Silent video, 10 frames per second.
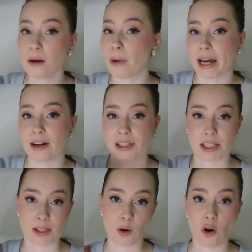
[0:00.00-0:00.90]
my hair
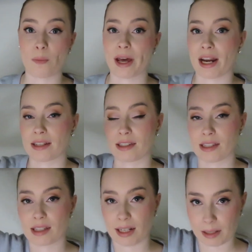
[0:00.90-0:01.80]
just open and
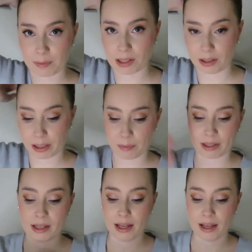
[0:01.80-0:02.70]
just clipped a little
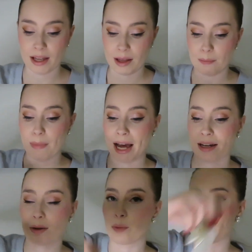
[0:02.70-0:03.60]
bit
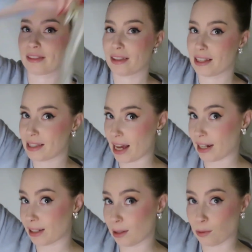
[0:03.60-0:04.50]
back with this,
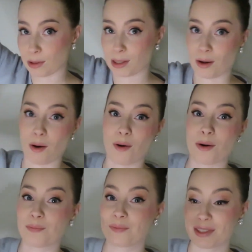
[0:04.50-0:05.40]
and it looks
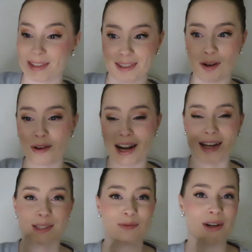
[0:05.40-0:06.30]
so
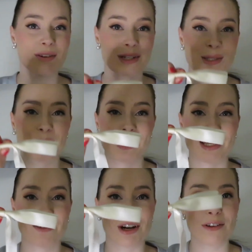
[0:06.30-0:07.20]
nice, very
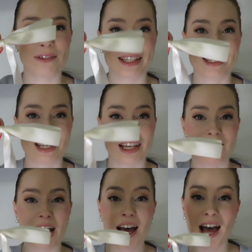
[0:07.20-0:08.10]
Christmassy, very
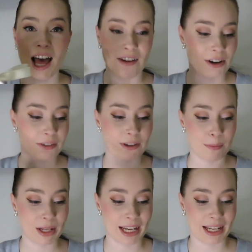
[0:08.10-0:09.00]
festive, very
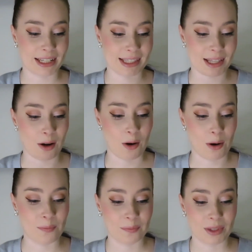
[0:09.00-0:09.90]
feminine.
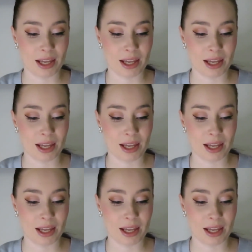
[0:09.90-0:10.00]
So